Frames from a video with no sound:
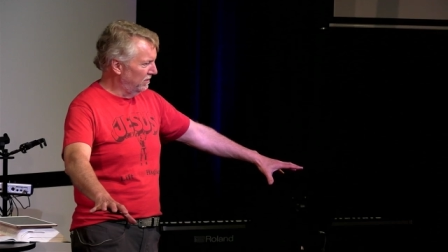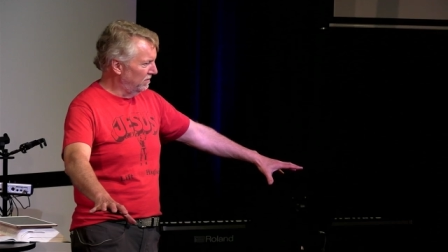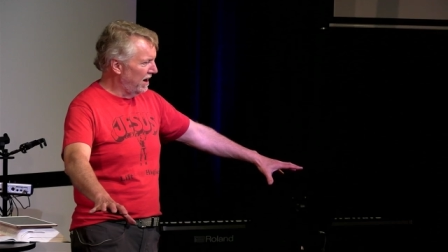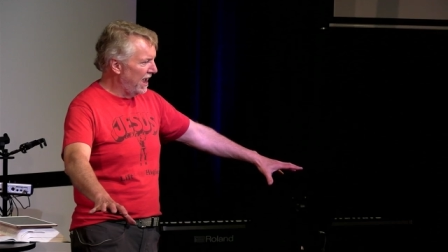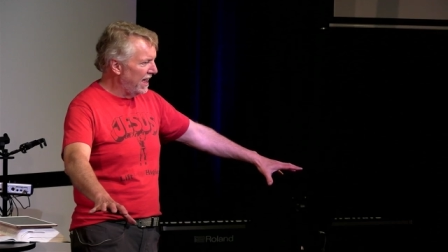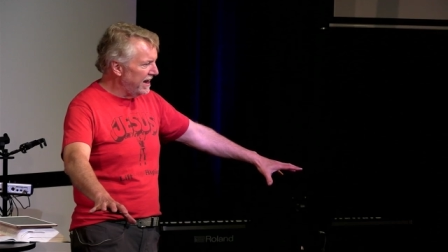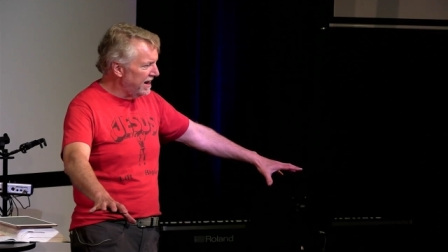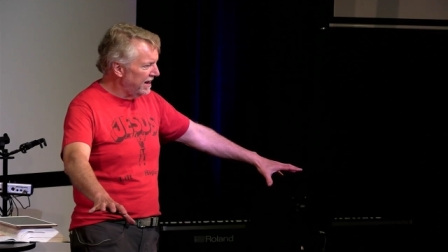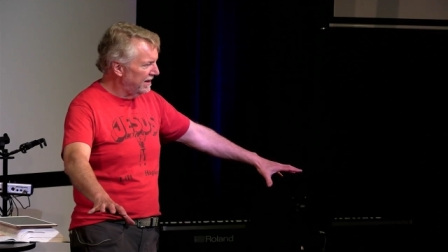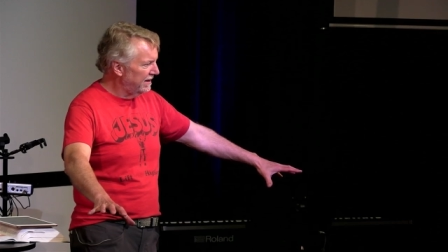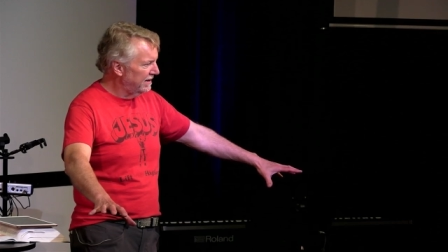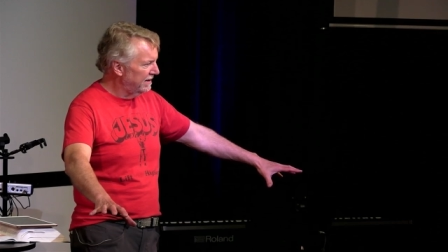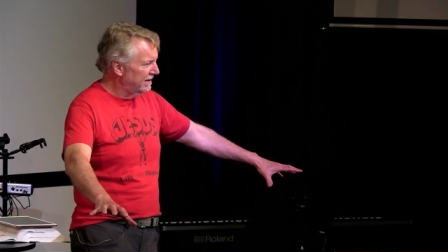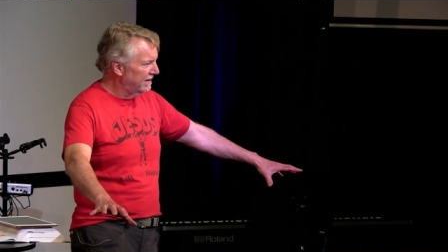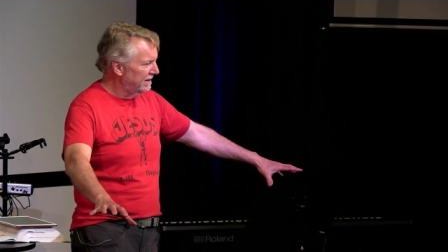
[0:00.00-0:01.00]
red.
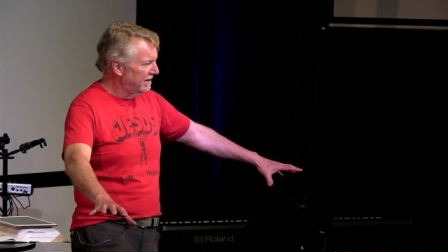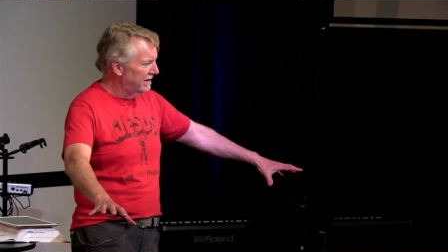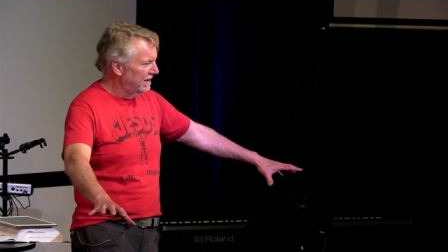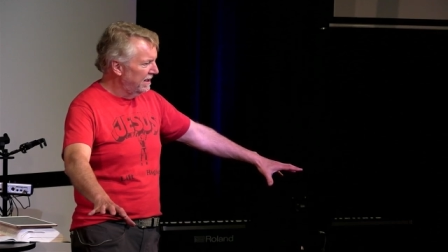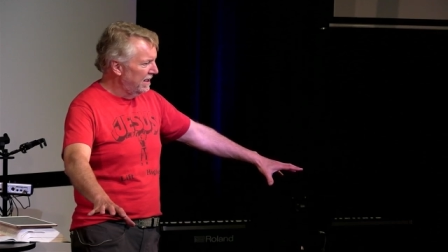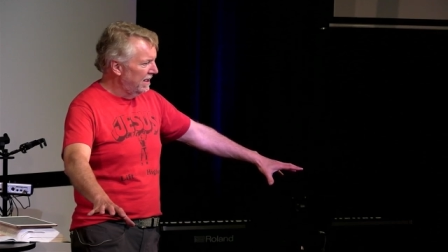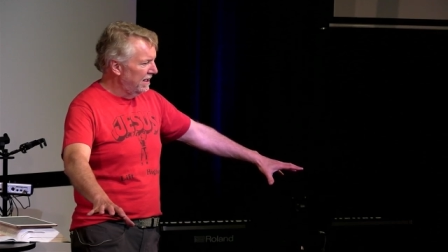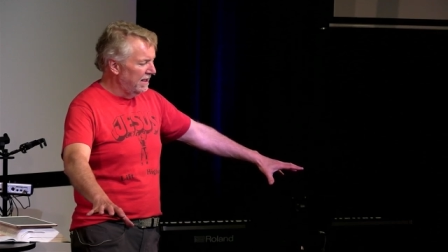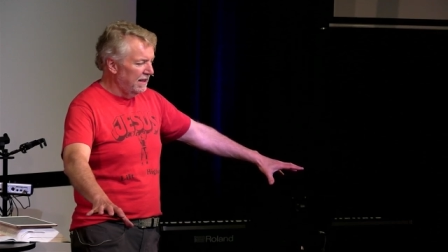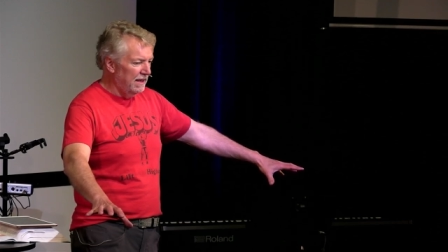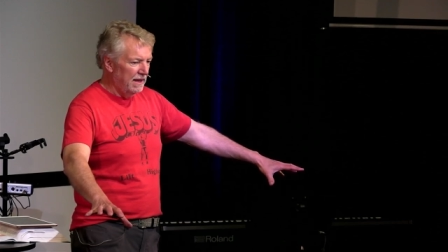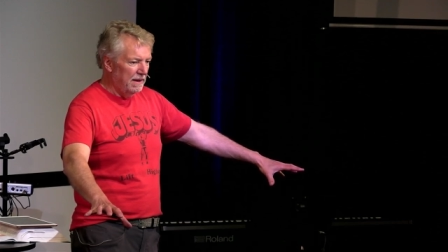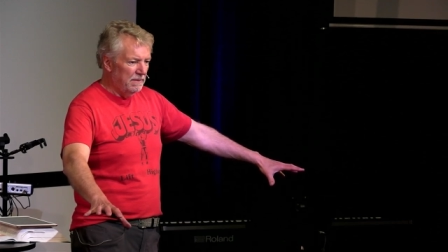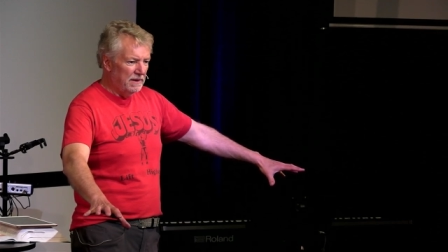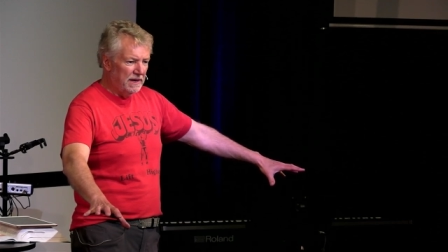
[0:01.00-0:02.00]

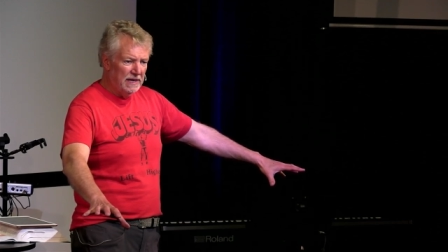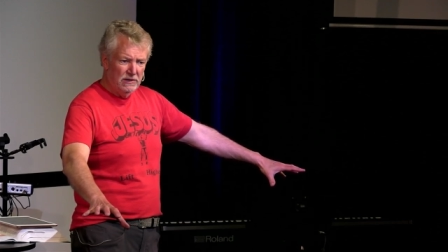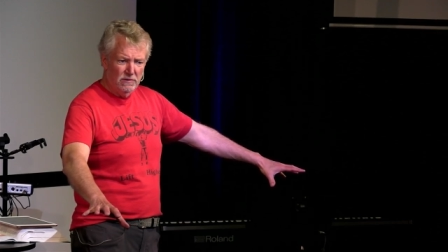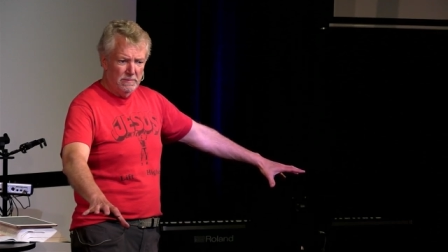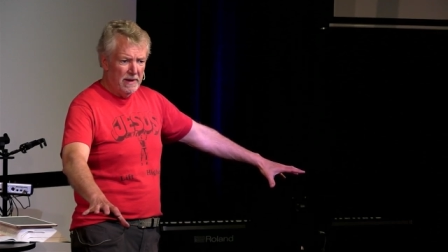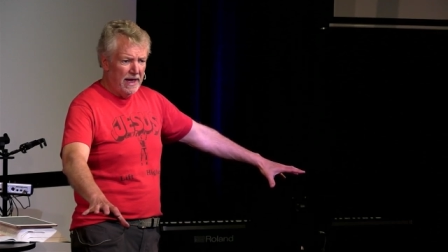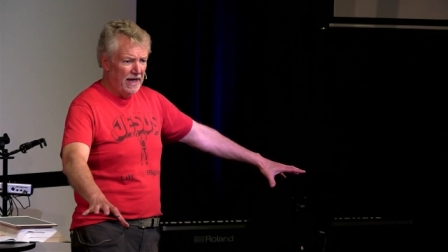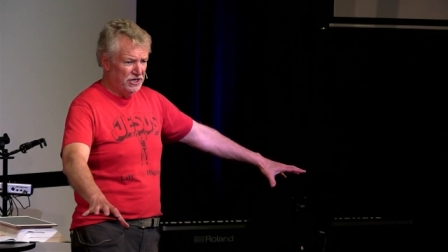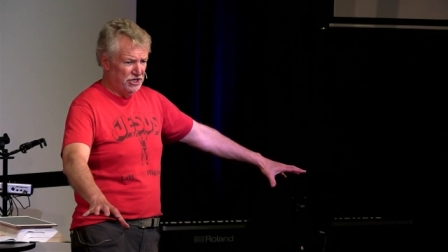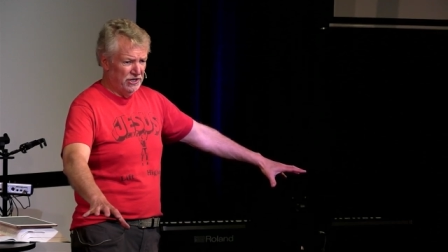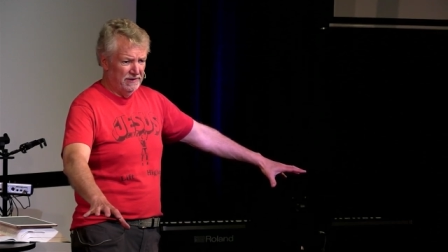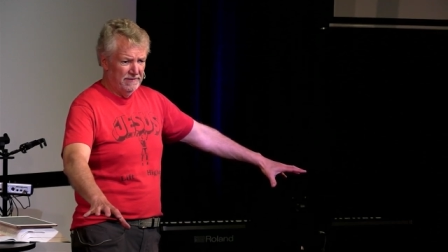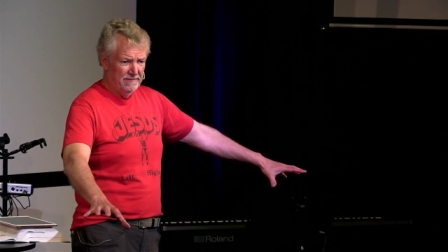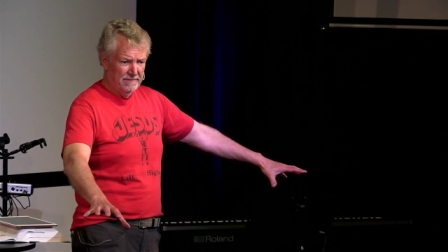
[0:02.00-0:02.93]
Can you imagine?